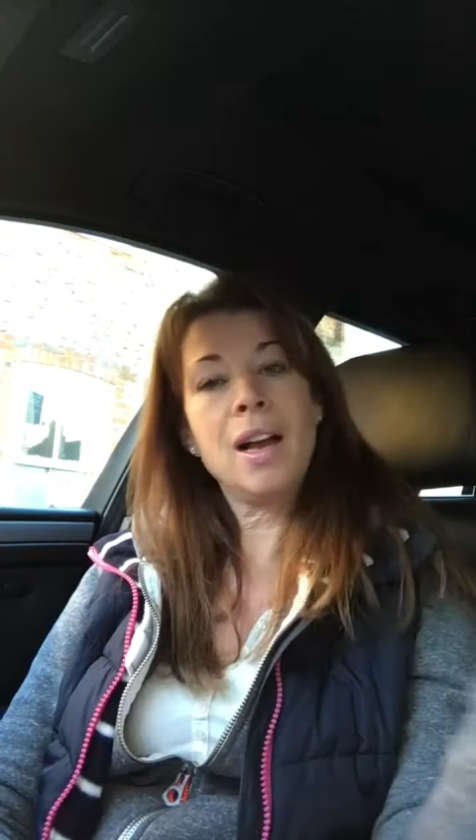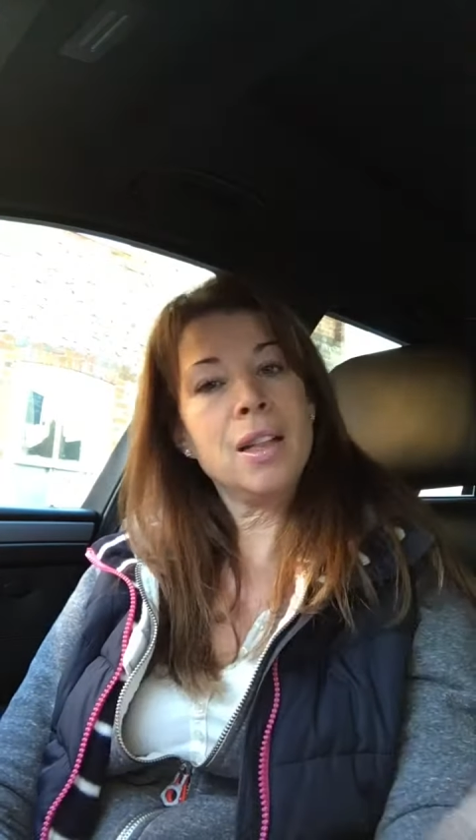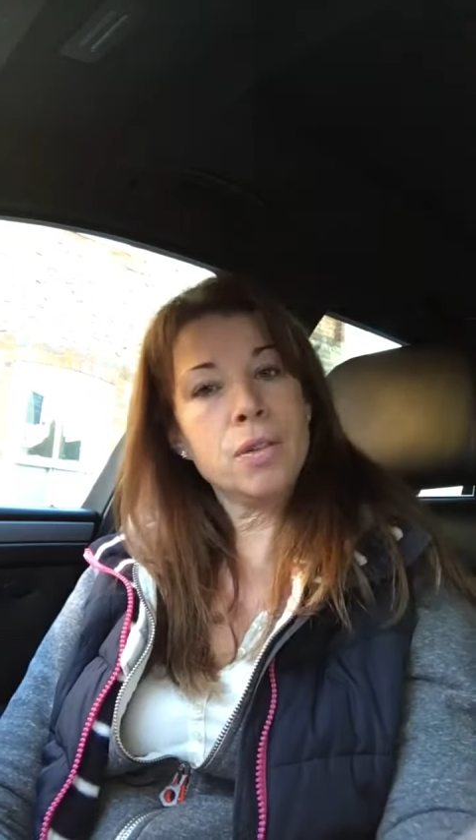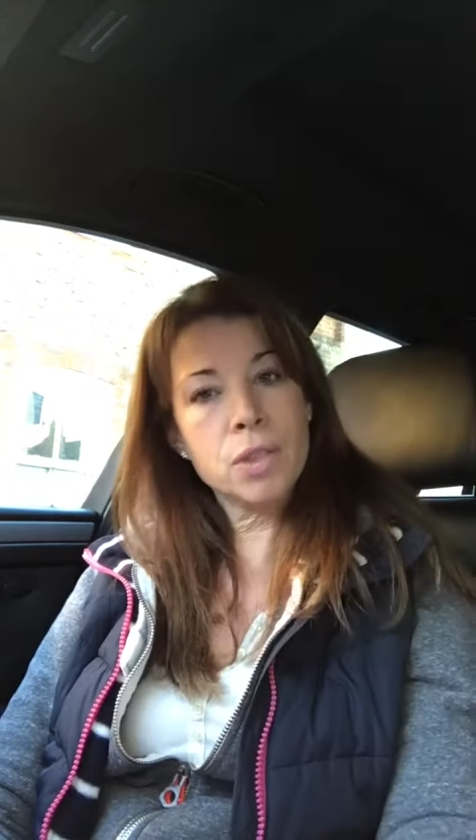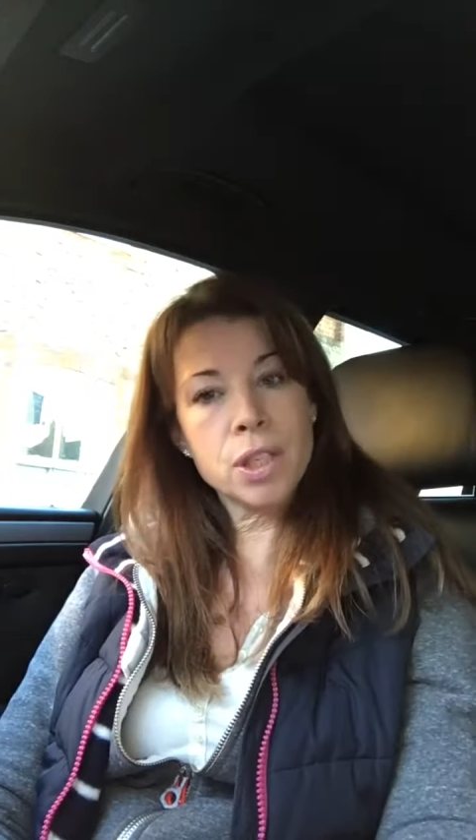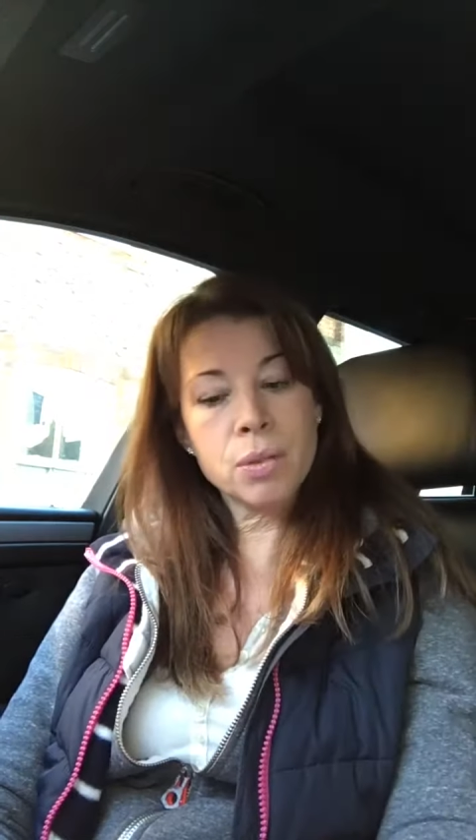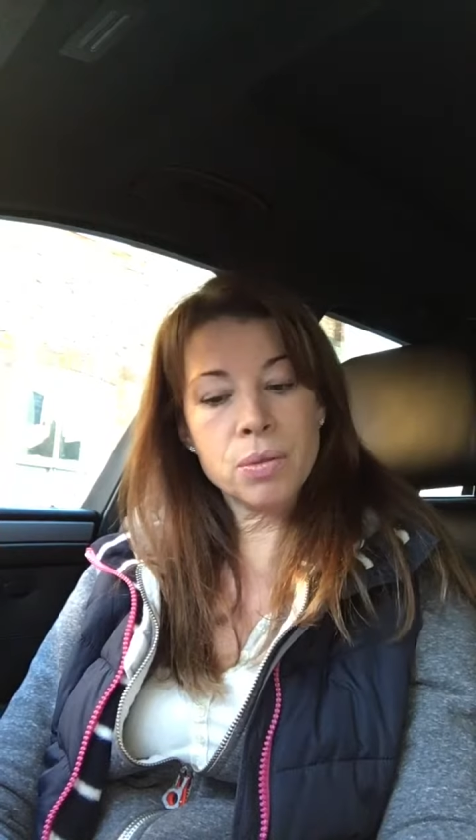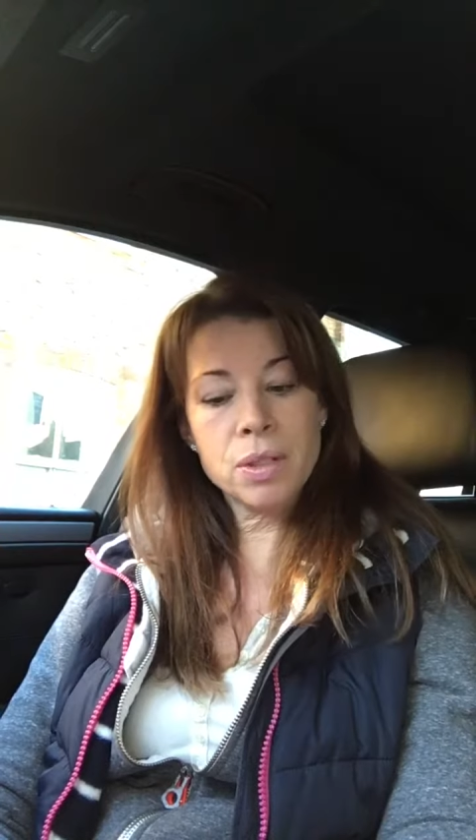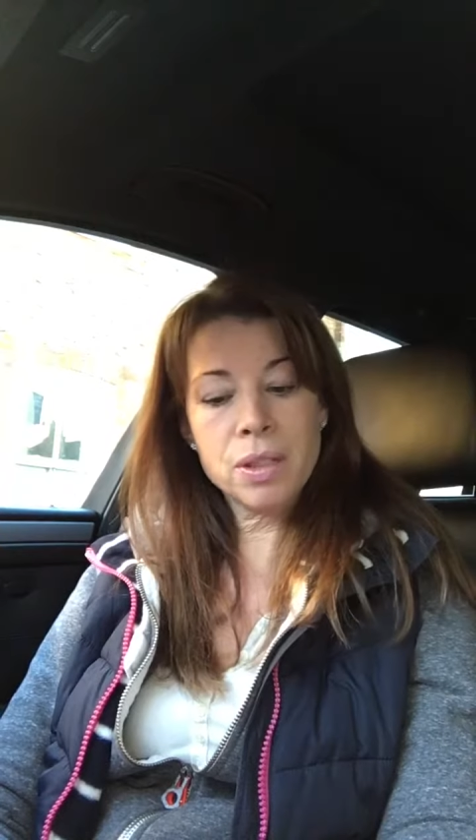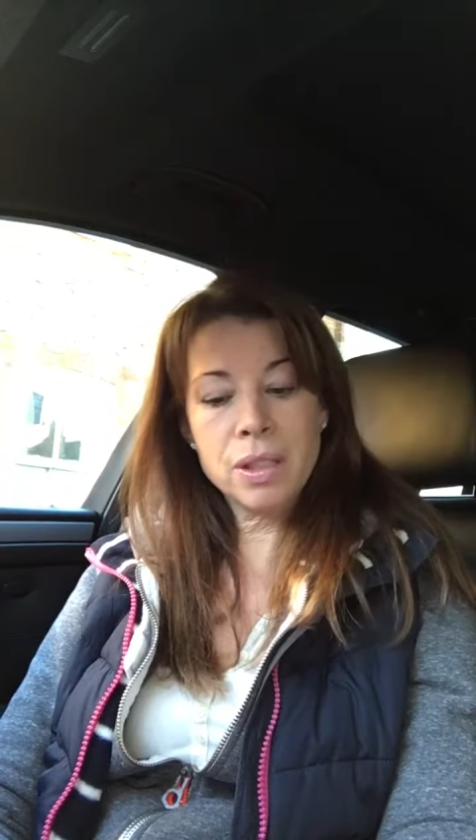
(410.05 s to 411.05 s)
and the
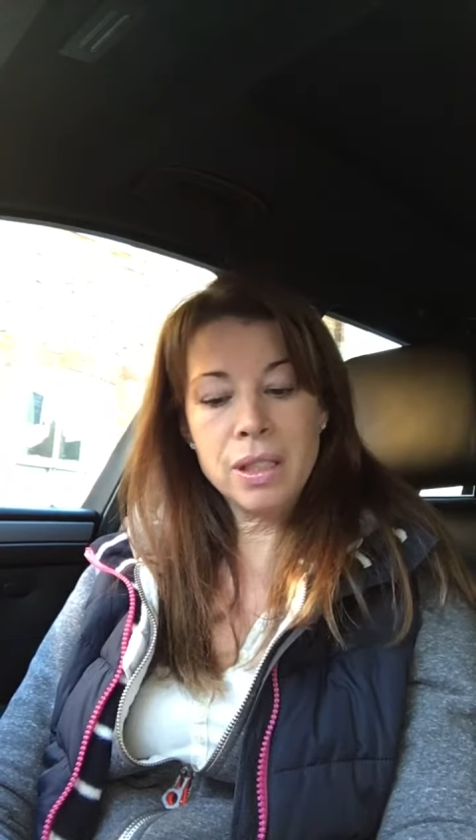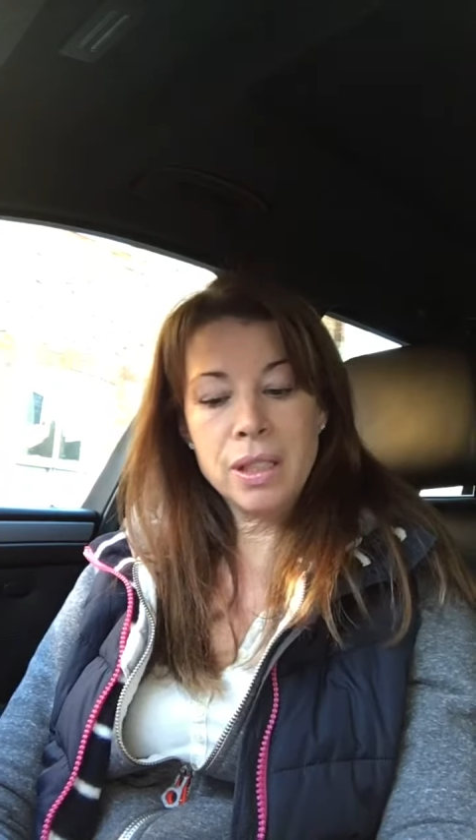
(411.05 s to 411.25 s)
results.